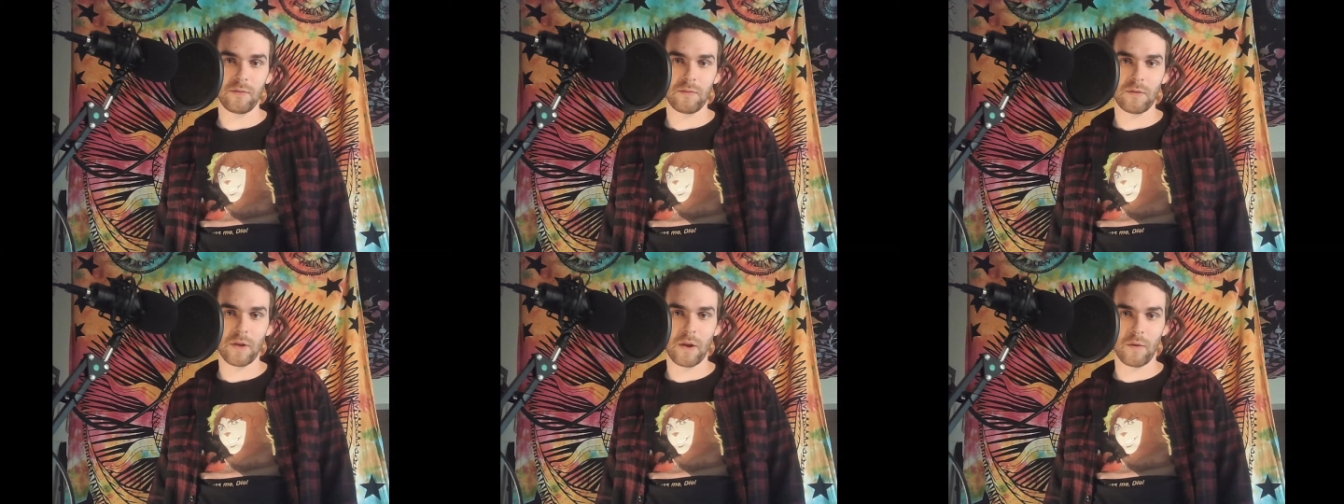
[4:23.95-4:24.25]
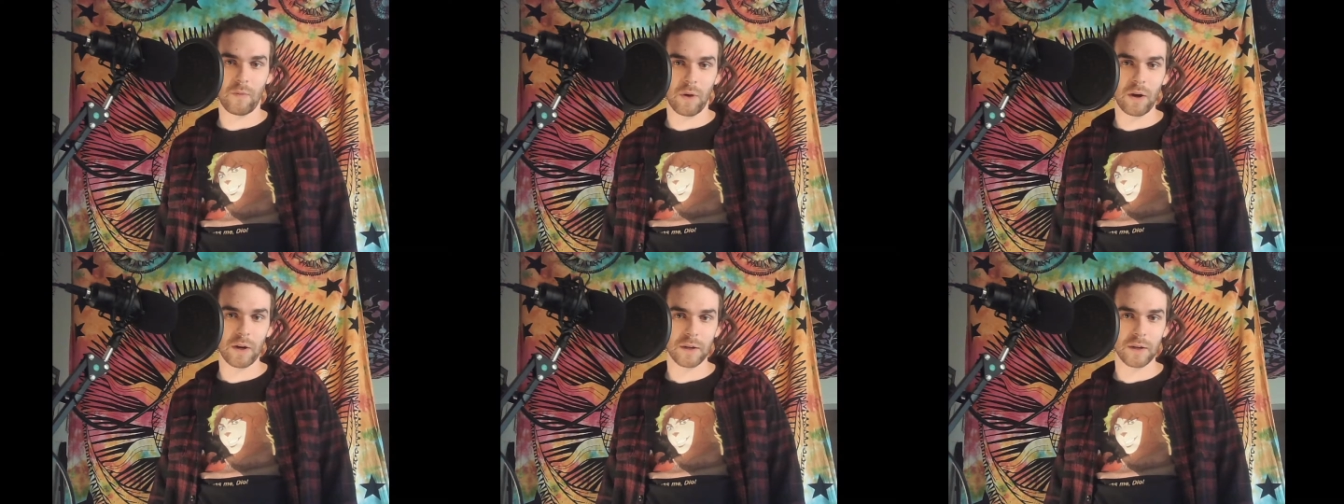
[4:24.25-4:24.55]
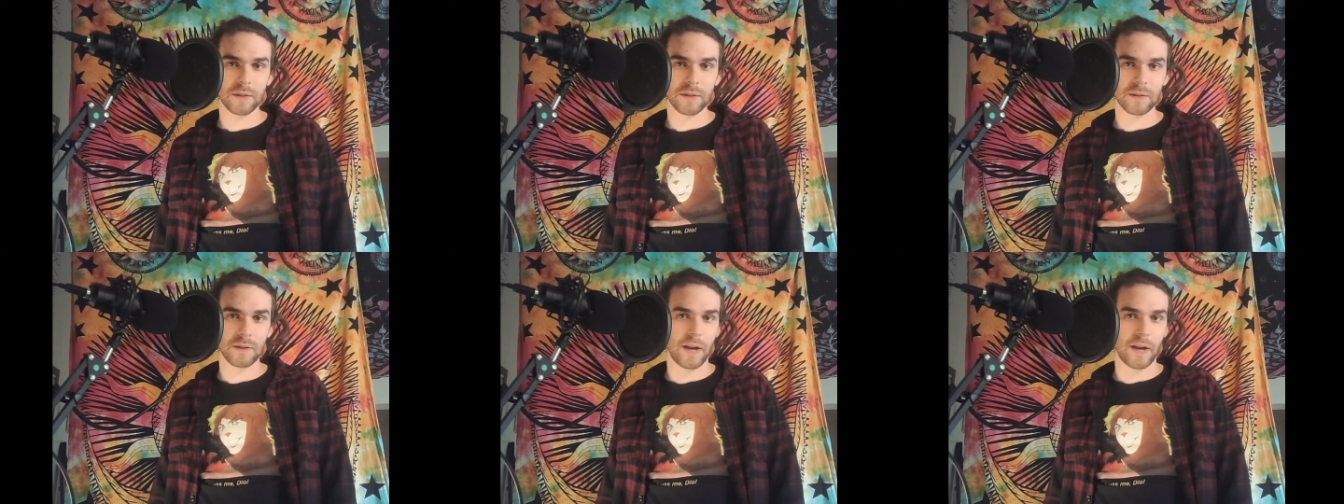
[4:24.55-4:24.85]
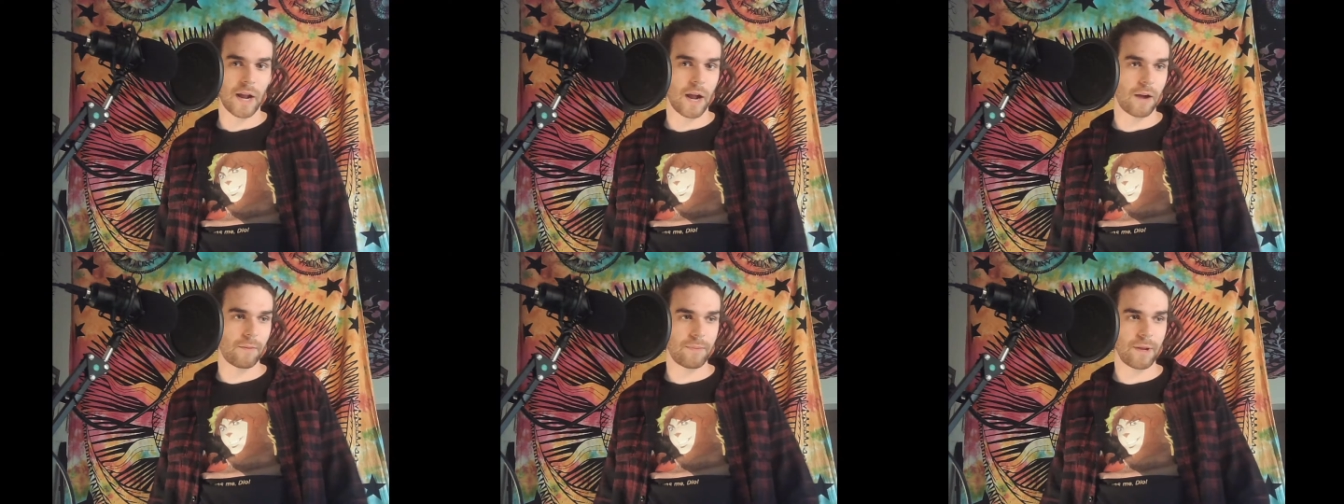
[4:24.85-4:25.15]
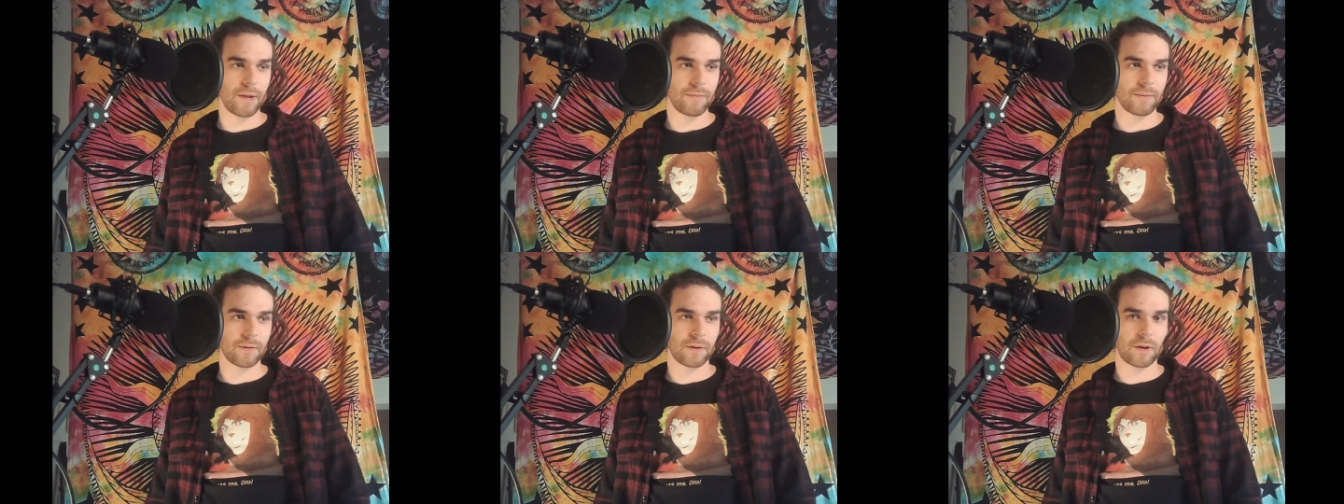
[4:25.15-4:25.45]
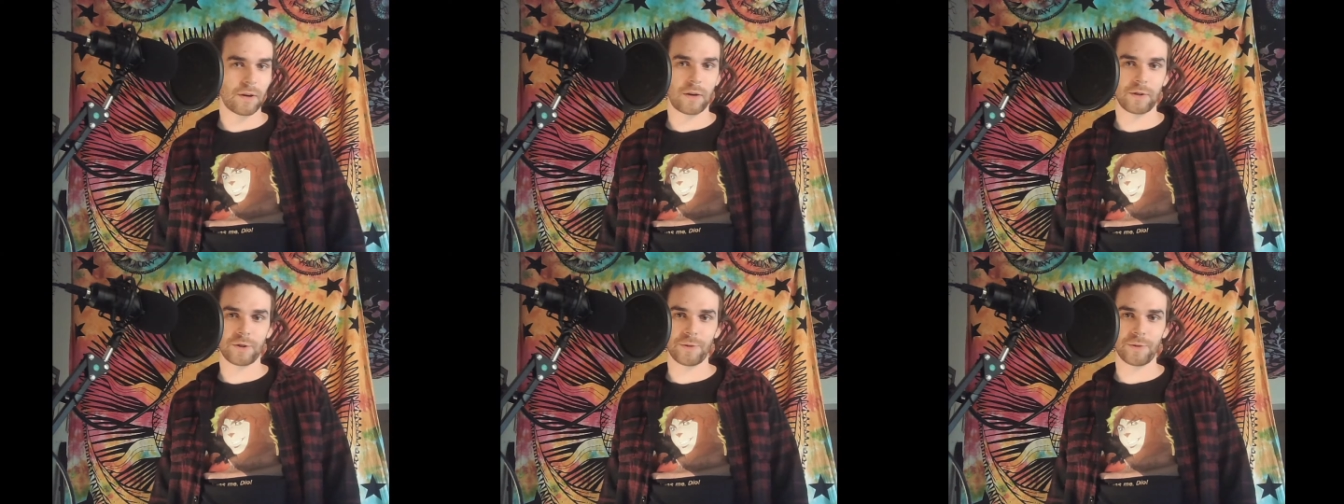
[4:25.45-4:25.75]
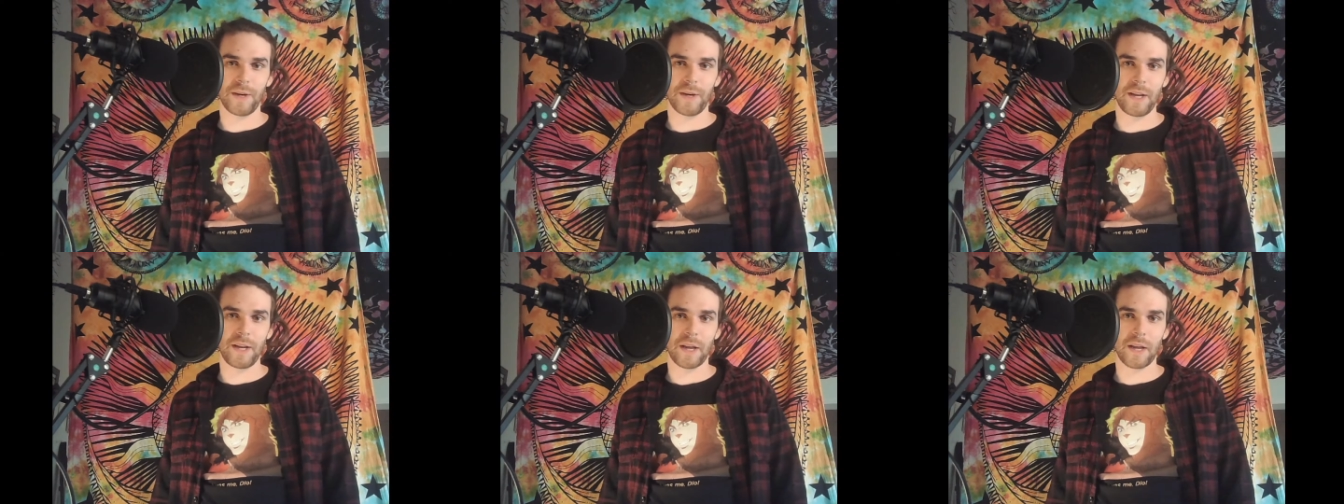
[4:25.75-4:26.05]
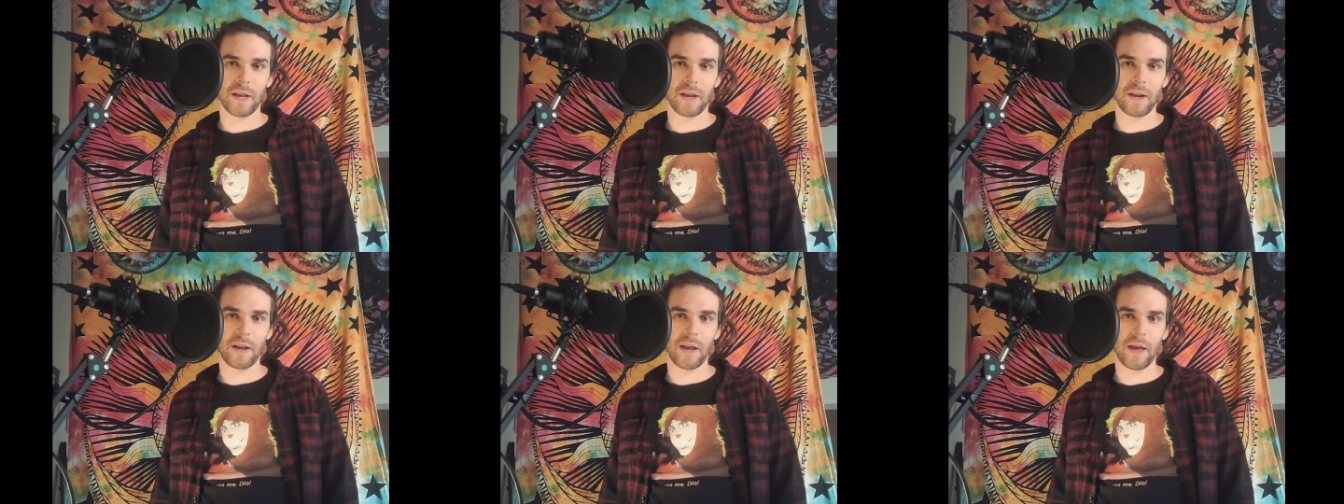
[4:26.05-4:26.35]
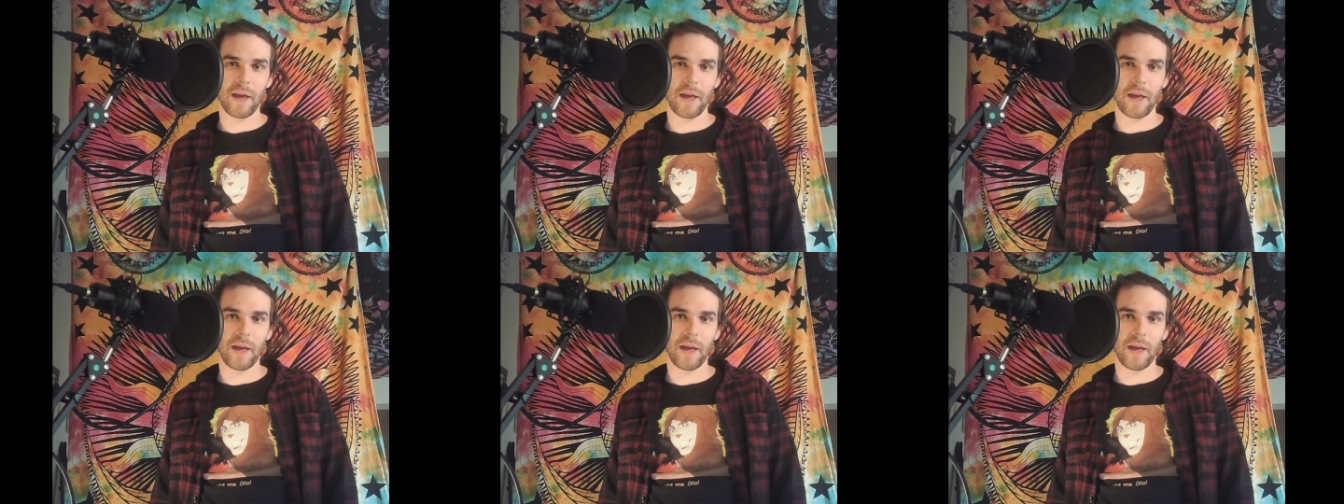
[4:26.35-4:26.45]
it works and how people are treating it.